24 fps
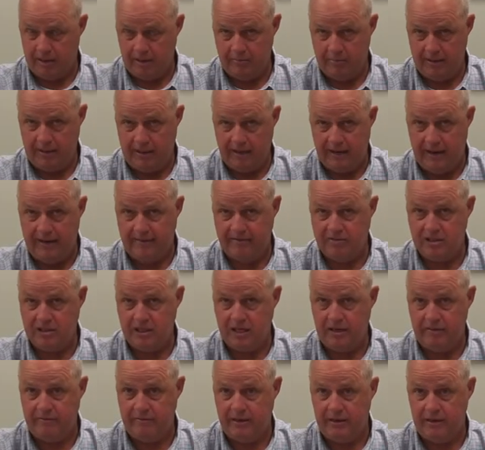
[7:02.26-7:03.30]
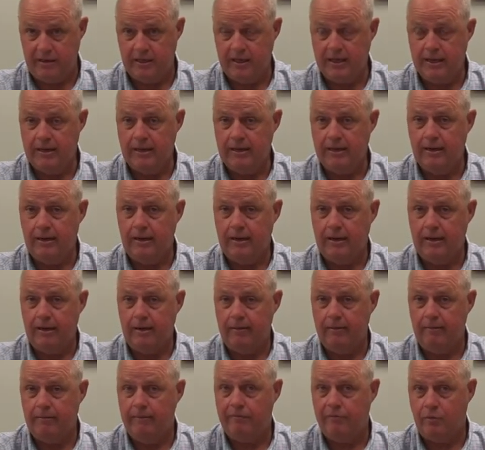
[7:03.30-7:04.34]
can be life-saving
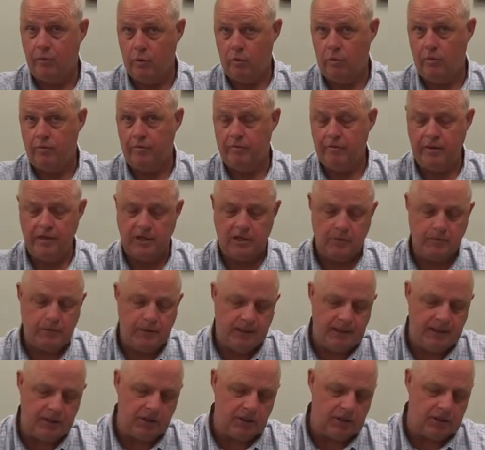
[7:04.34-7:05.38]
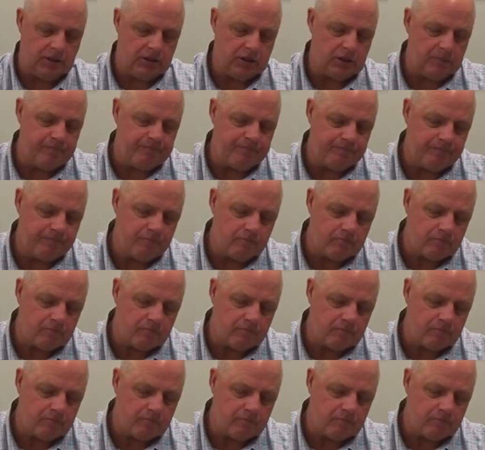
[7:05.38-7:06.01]
for these patients.